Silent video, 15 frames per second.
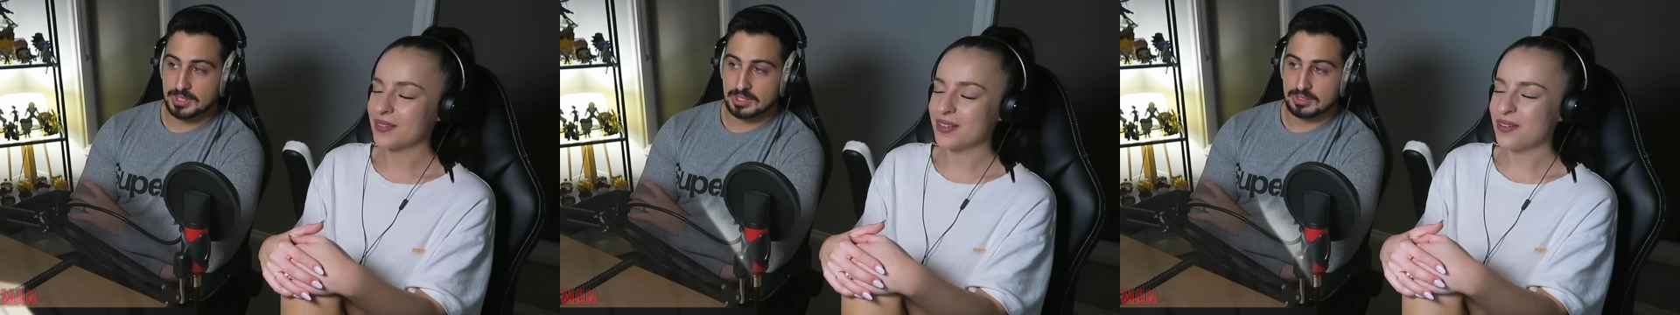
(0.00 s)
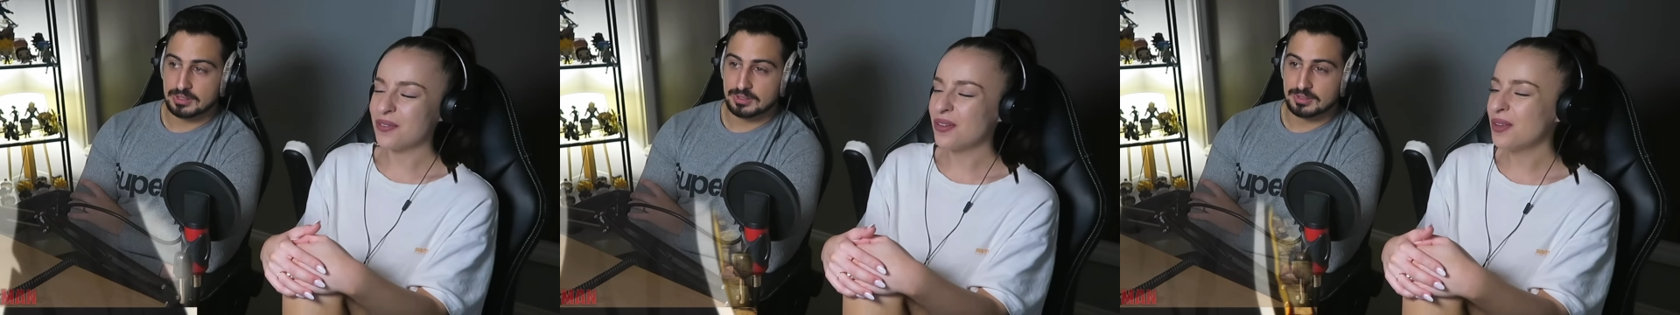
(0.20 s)

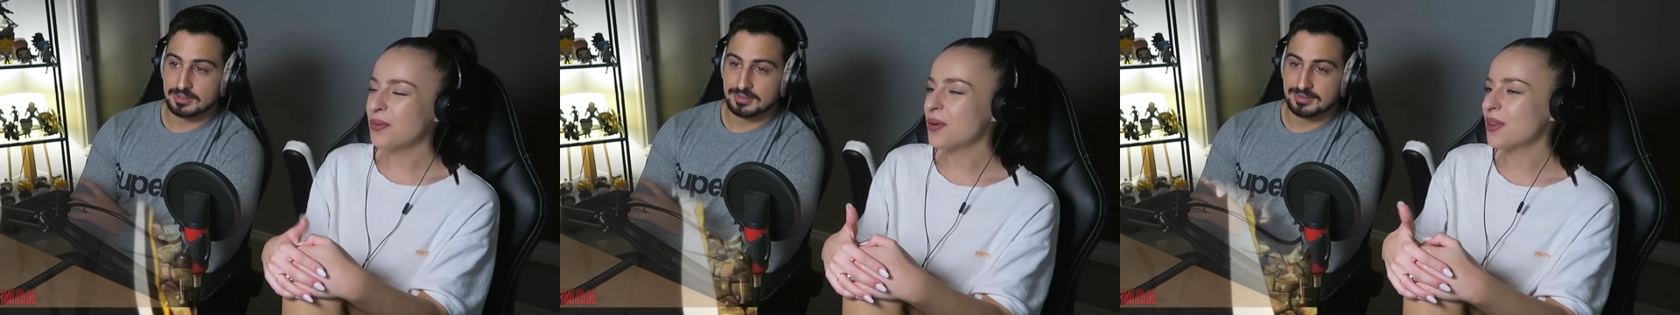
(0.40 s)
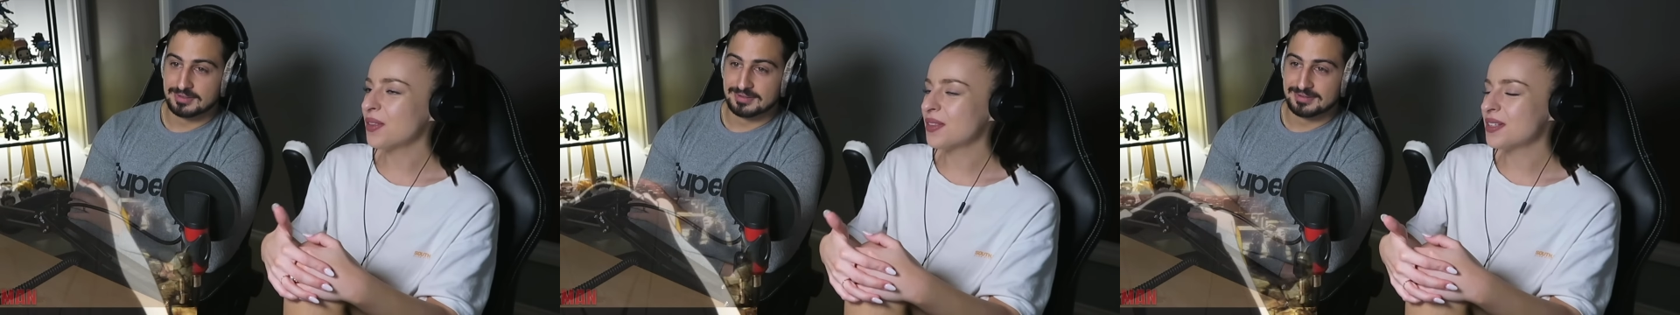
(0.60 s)
Speaker 1: I really
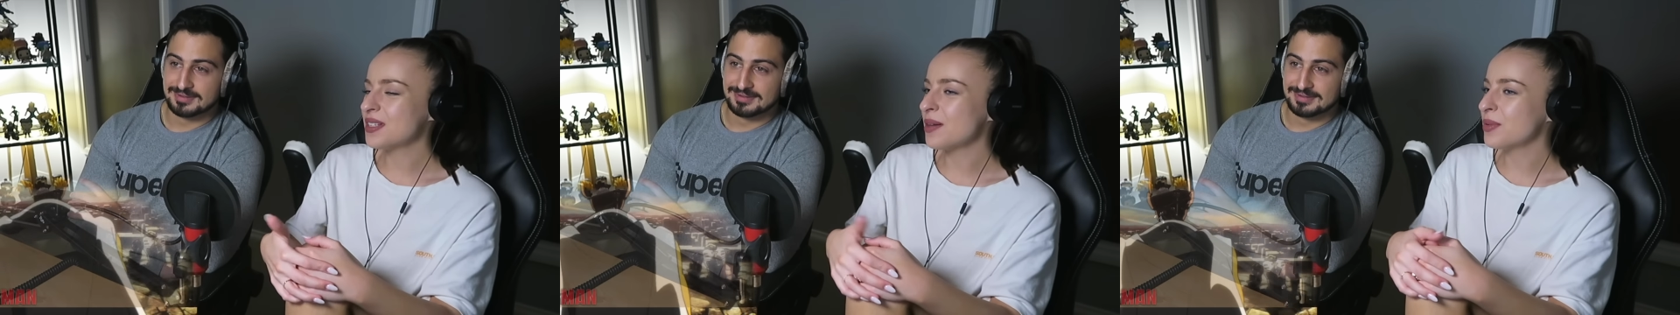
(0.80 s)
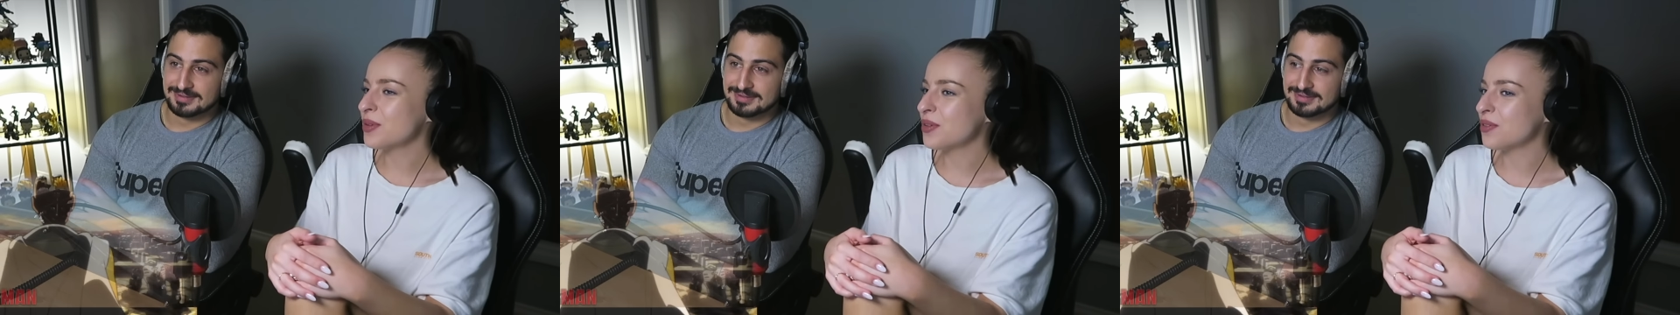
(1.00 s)
wanted the
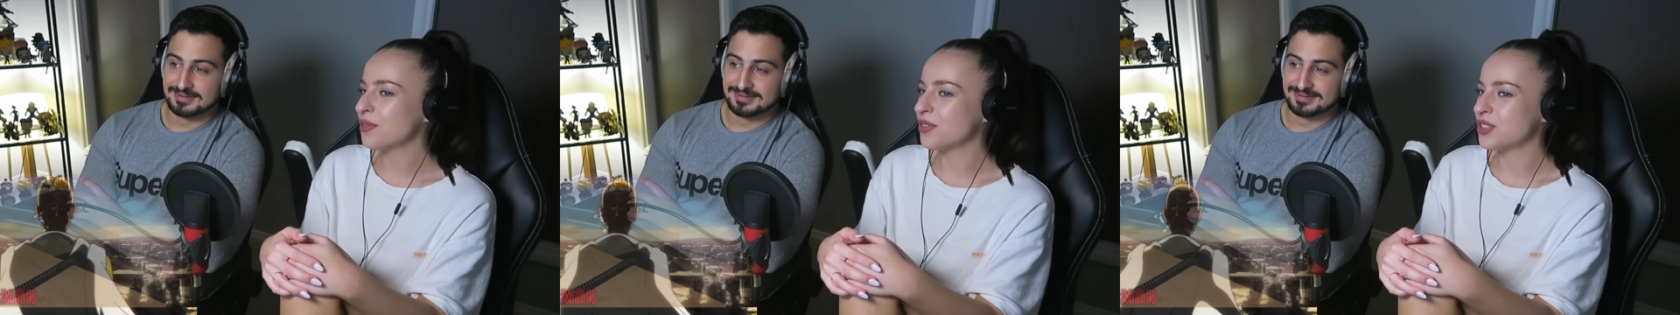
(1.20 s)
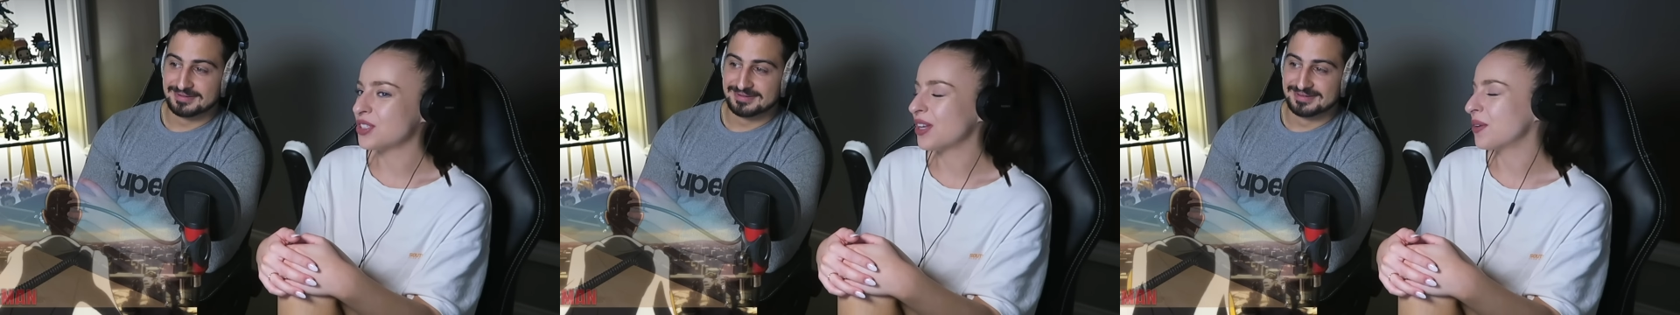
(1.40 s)

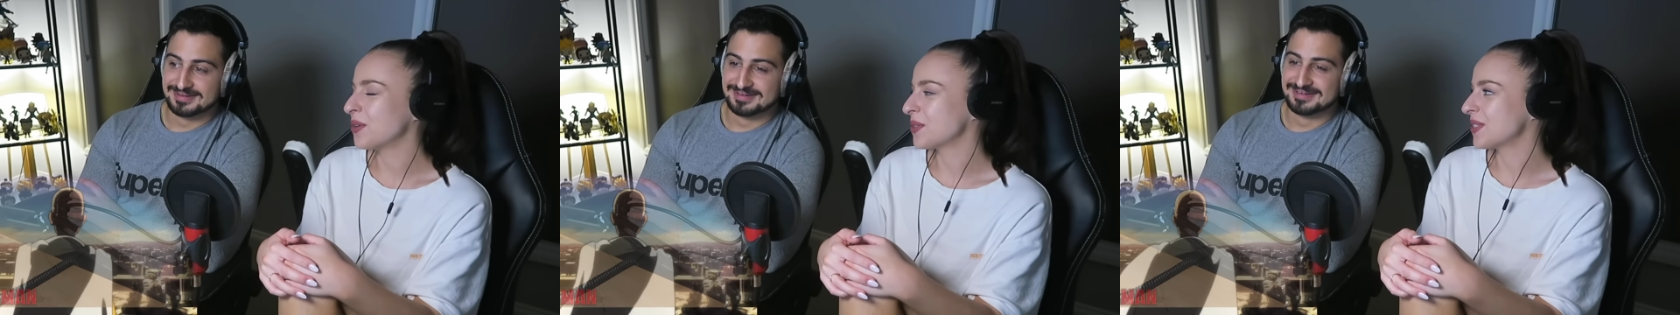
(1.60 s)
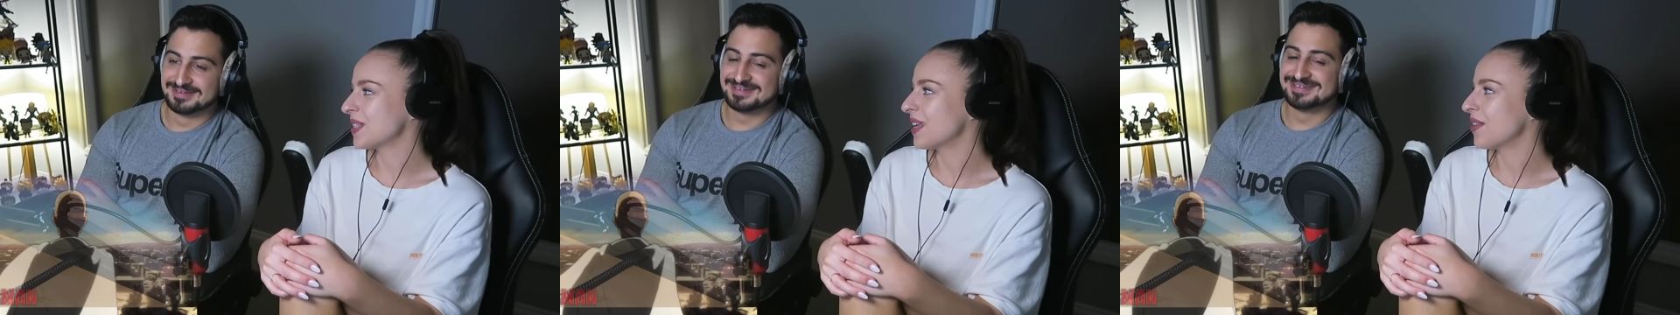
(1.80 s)
W for
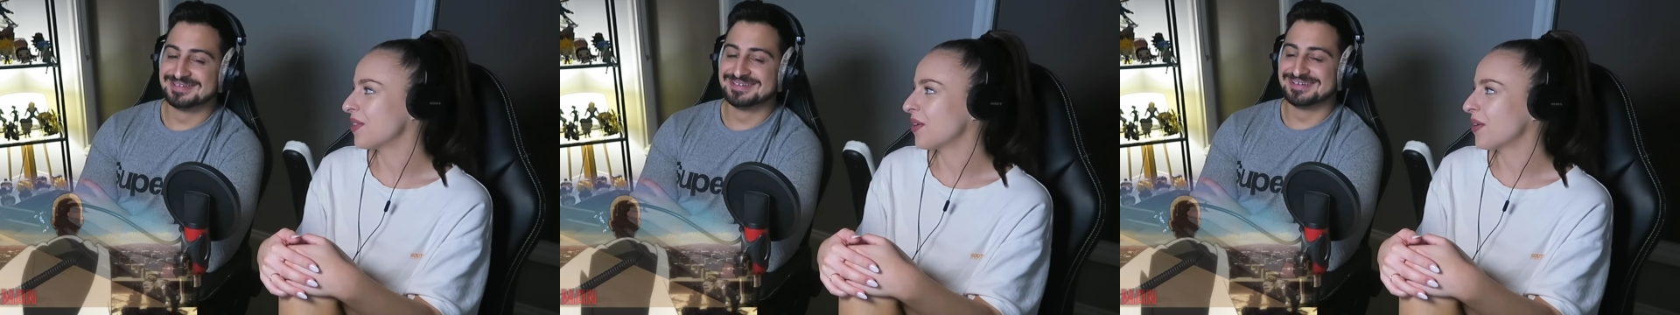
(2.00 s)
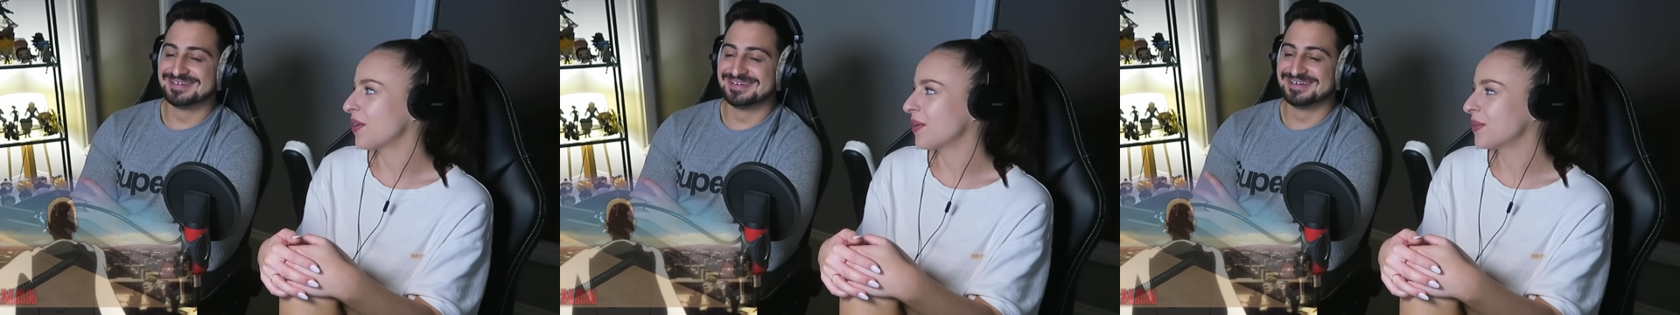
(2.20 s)
Genos
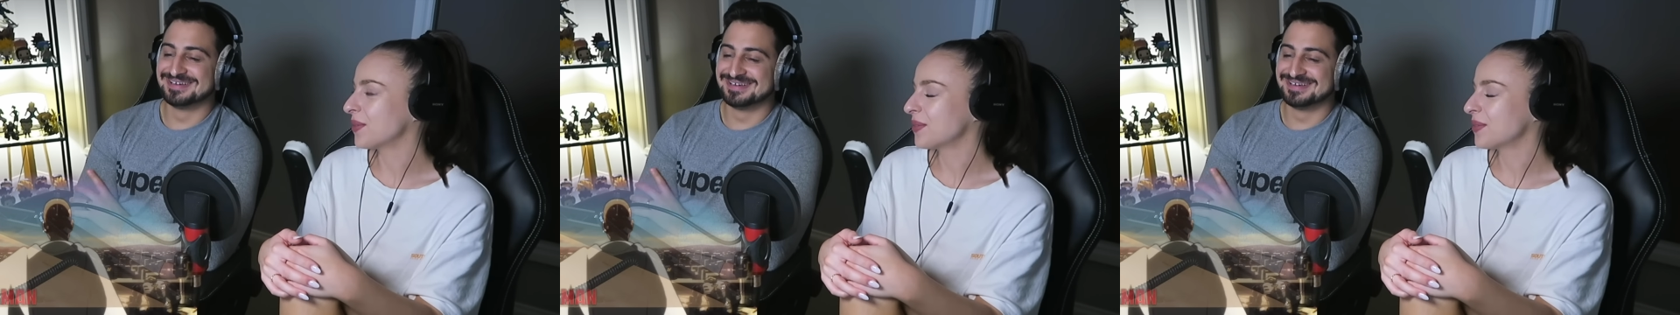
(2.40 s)
there though.